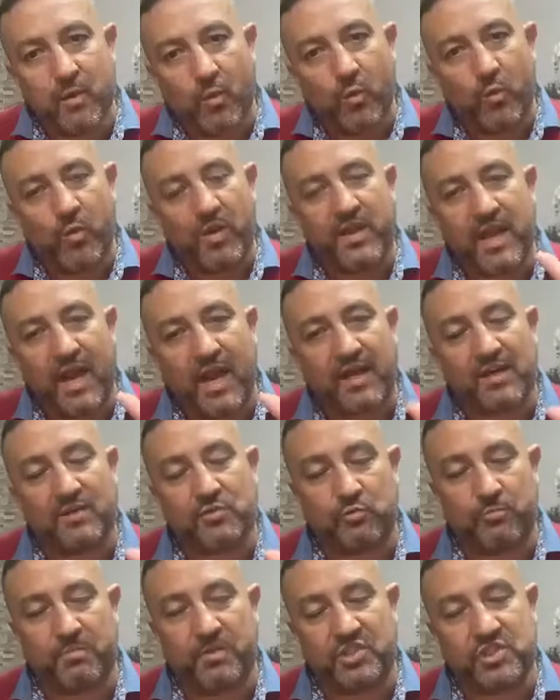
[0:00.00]
we are
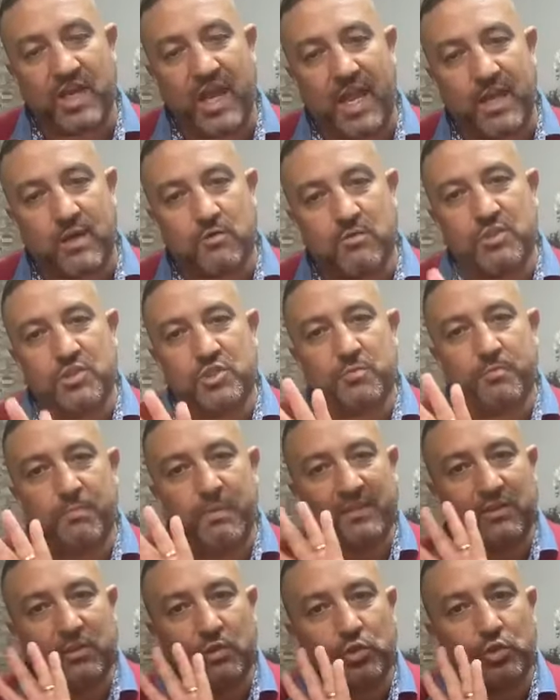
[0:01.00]
to be childish,
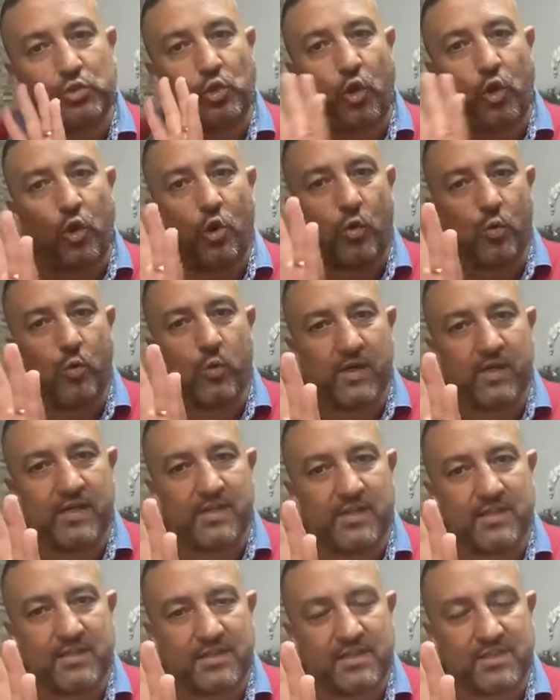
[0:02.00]
but
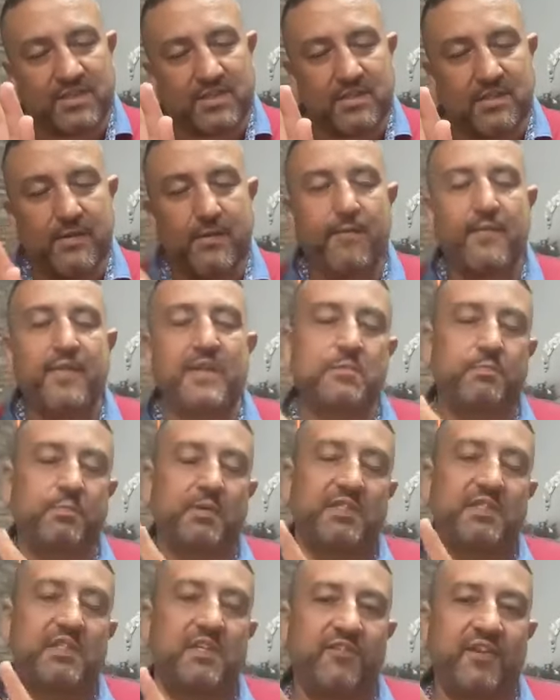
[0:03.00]
towards
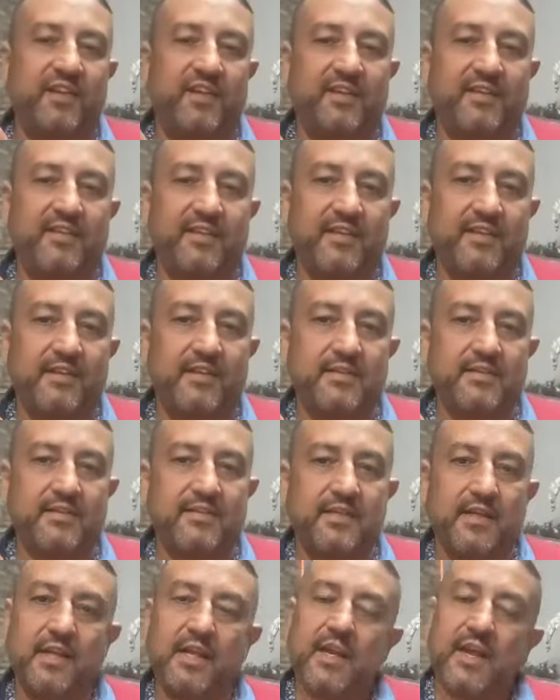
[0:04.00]
specific
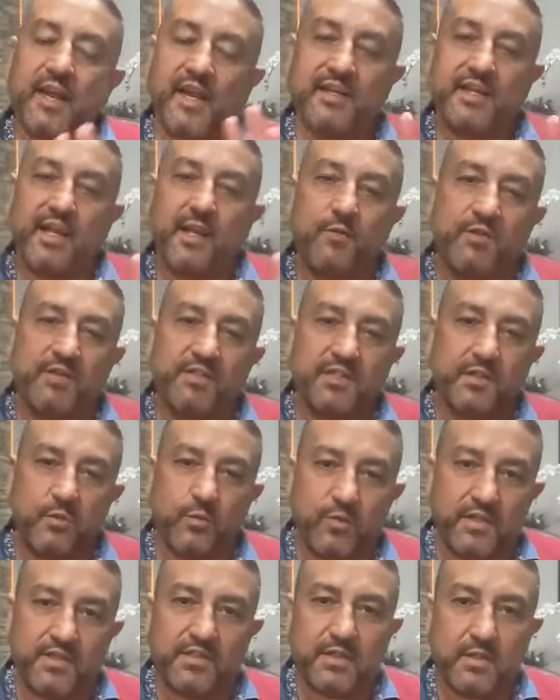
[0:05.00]
things. And there is a
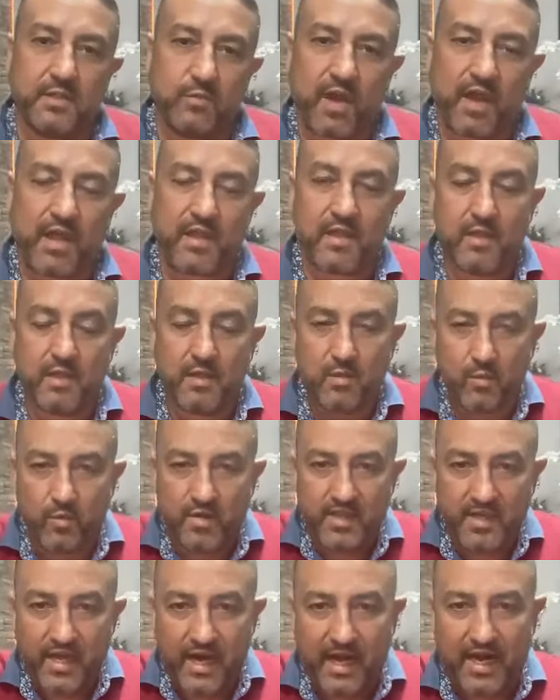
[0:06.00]
reason why
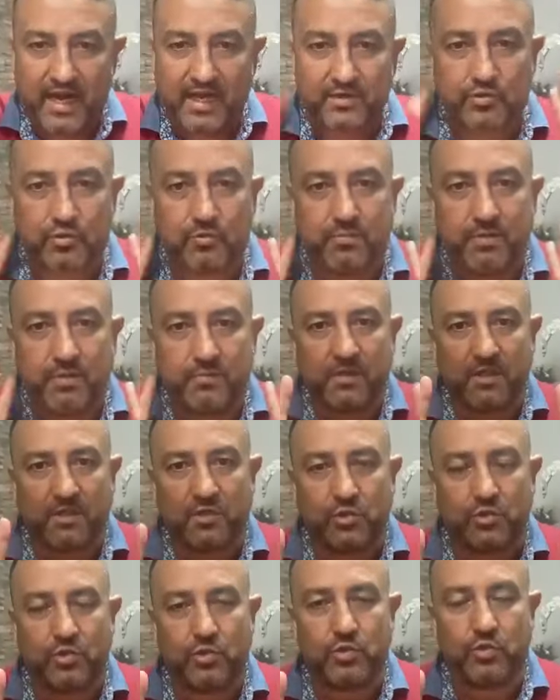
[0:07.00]
we are to be
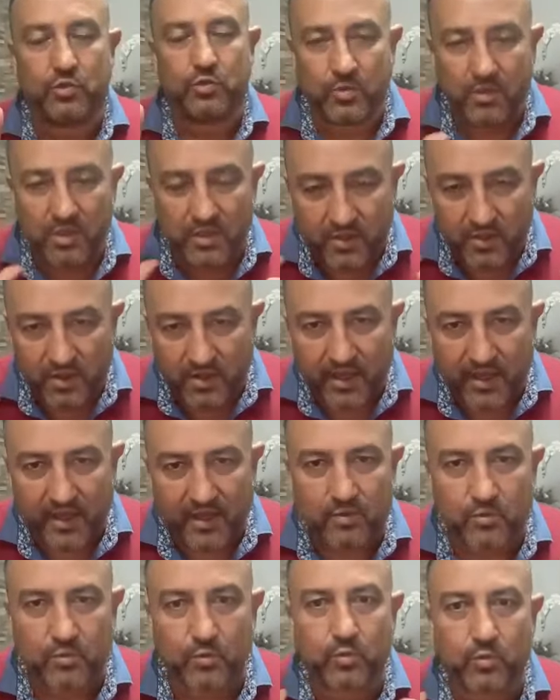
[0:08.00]
mature and
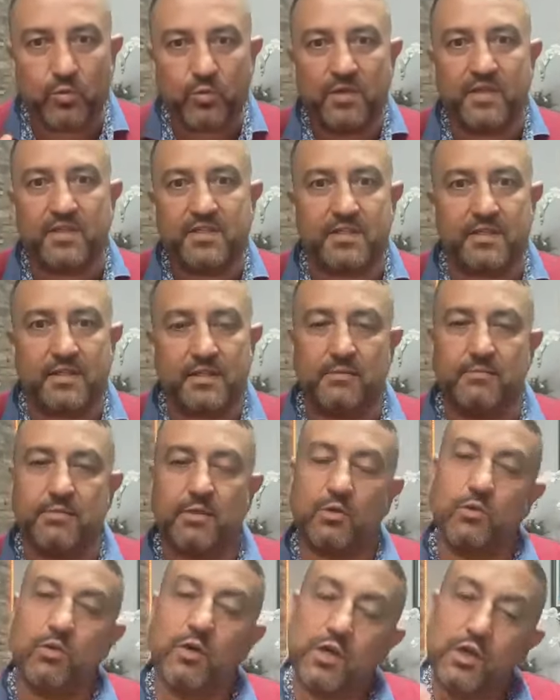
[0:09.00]

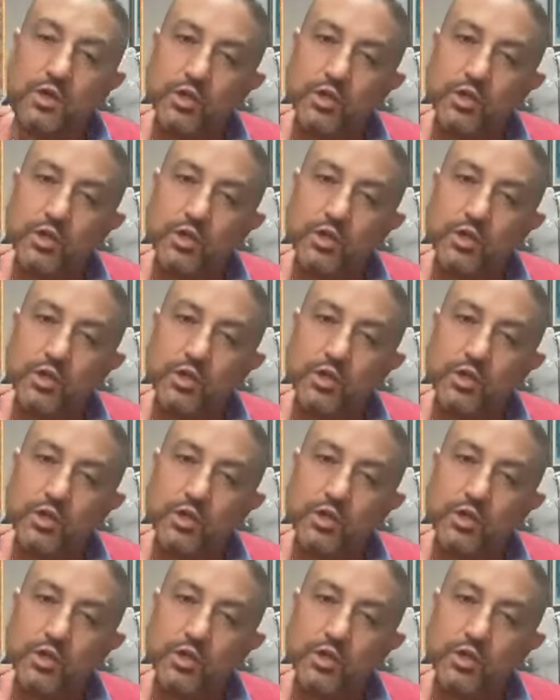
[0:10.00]
reasonable